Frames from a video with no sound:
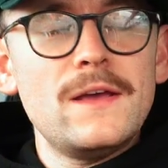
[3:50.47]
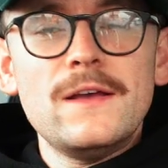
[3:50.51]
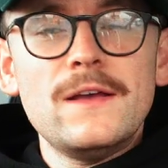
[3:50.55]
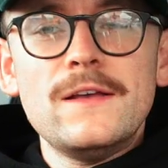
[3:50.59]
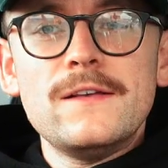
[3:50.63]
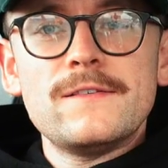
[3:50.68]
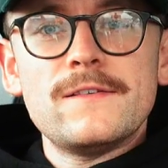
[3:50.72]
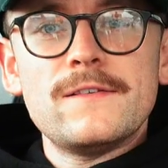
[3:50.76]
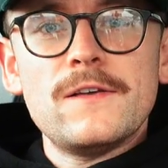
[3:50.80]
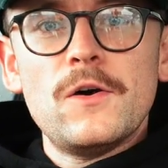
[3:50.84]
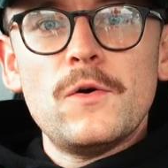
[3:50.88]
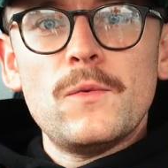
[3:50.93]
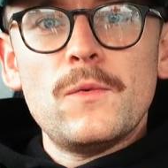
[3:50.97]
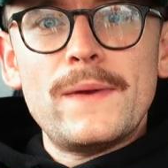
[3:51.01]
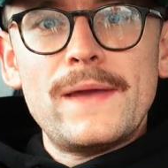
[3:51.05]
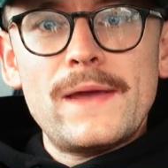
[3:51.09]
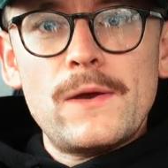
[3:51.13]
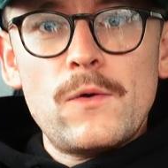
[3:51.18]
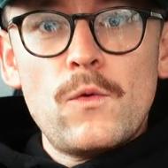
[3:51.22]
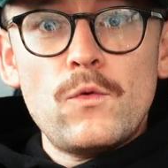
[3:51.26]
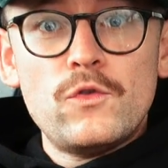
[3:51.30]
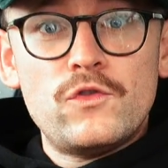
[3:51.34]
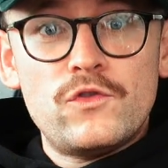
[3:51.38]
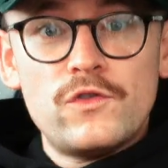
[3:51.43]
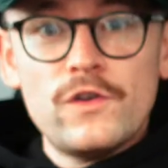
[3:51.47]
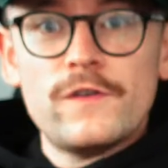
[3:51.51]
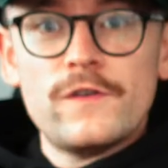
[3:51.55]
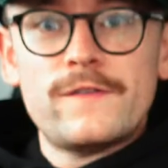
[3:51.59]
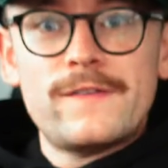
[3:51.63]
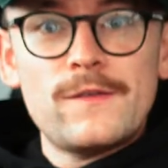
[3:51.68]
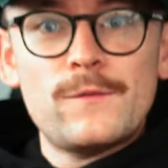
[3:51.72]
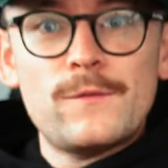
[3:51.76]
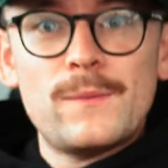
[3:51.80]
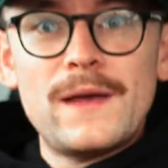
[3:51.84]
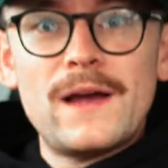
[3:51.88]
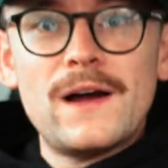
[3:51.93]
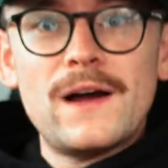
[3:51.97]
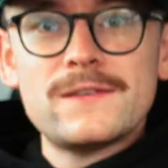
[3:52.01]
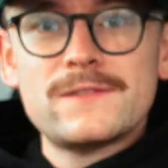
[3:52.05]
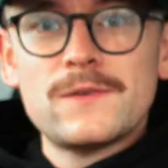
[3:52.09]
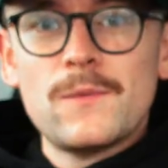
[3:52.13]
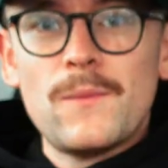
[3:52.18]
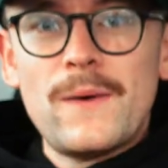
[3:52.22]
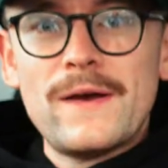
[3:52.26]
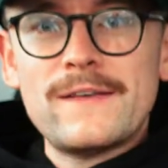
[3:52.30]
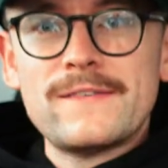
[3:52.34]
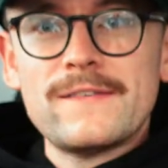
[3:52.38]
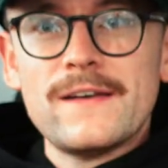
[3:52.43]
So we, just as we got to
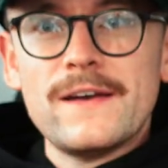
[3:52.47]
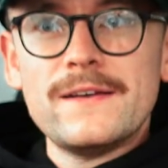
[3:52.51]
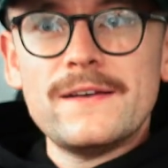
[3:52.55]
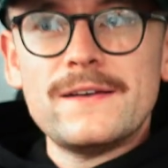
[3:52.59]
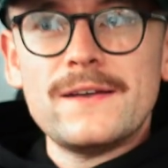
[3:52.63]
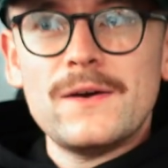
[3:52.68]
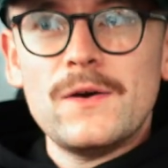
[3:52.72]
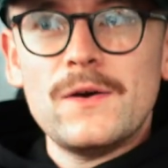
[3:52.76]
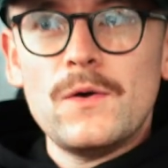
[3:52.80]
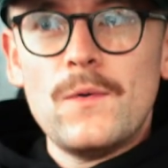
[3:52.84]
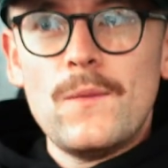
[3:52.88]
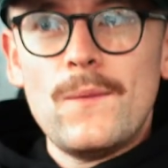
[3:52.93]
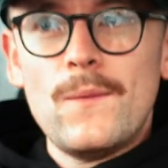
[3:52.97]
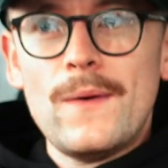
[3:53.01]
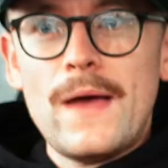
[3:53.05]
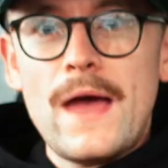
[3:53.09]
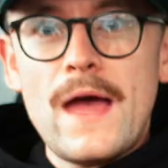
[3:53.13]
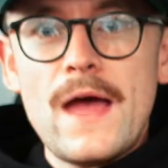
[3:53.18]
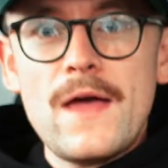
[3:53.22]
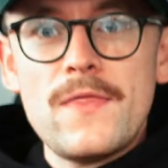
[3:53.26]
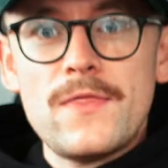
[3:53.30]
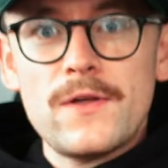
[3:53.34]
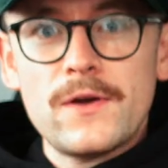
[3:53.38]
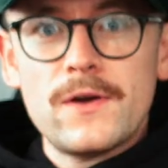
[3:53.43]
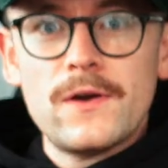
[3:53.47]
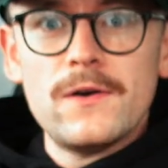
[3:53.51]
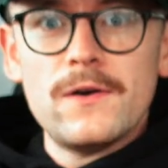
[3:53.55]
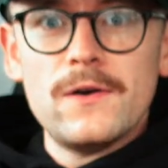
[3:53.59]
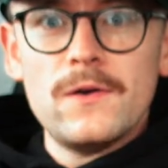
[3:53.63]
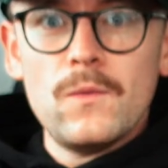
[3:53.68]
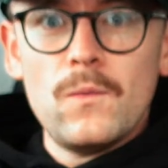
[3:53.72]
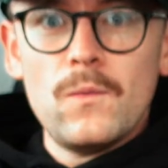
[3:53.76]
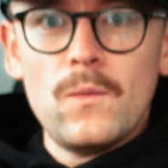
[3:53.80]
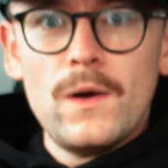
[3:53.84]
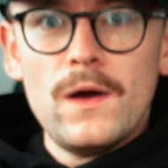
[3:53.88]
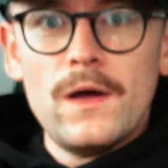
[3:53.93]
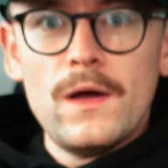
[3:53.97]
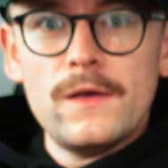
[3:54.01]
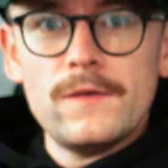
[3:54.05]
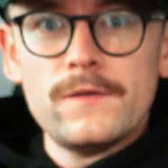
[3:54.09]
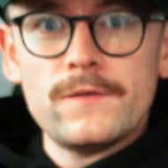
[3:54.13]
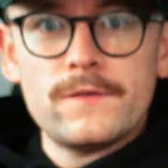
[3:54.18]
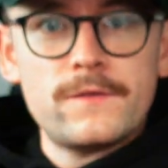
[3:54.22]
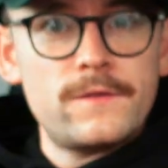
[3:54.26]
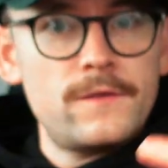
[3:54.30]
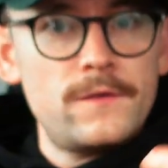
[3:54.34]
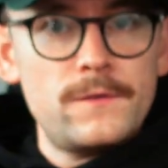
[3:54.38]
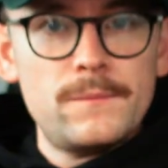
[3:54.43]
West Side, the girl
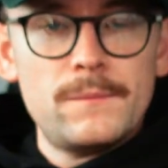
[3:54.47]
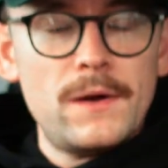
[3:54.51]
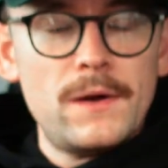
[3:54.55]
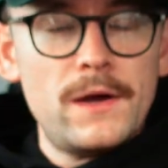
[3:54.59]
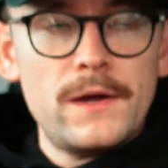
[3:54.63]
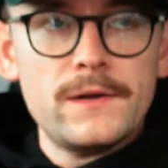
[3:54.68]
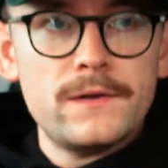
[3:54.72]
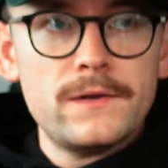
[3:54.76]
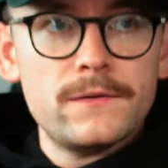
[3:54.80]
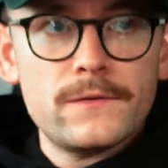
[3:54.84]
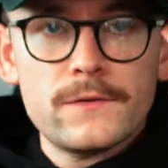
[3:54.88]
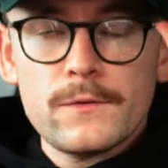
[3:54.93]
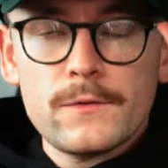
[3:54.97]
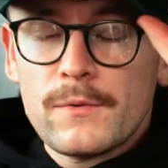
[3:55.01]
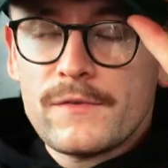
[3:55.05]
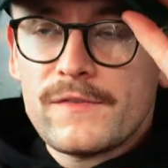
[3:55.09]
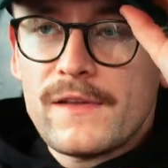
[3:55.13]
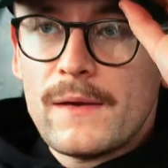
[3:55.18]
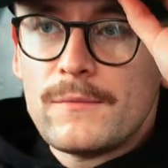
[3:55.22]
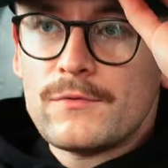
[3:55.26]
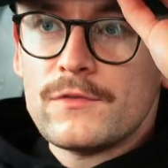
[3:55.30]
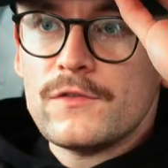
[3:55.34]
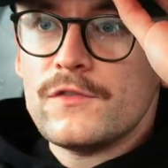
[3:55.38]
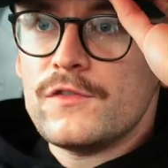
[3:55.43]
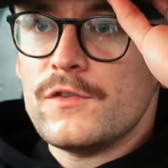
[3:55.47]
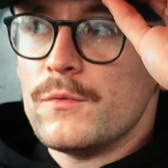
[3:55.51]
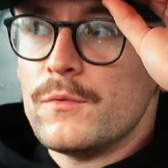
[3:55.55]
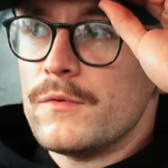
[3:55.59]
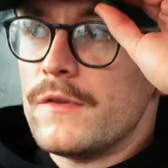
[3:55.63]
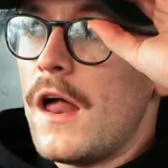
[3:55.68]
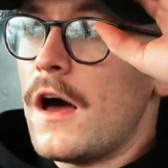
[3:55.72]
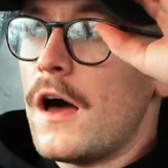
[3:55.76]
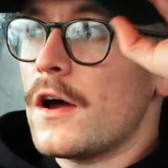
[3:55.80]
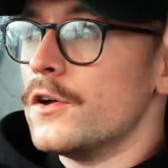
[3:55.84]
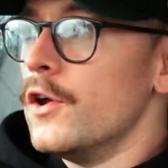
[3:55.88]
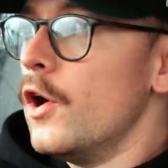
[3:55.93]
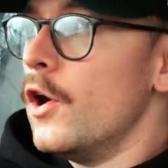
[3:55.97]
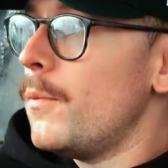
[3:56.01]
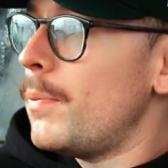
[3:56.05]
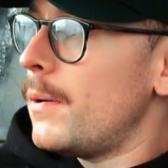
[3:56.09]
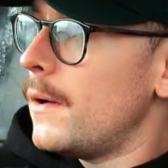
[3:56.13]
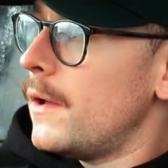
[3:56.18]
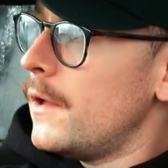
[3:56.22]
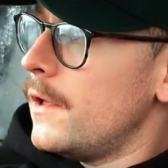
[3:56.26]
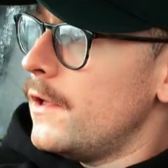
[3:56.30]
was behind the reception. She was locking up.